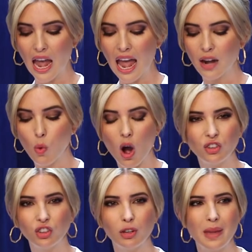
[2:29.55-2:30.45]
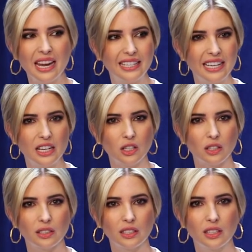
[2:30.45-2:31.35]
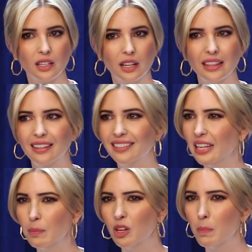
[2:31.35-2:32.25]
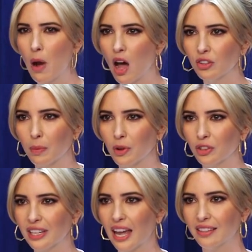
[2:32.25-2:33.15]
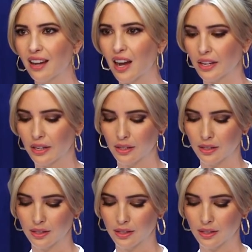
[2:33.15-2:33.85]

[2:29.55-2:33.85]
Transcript: and watched him make deals that seemed impossible to get done.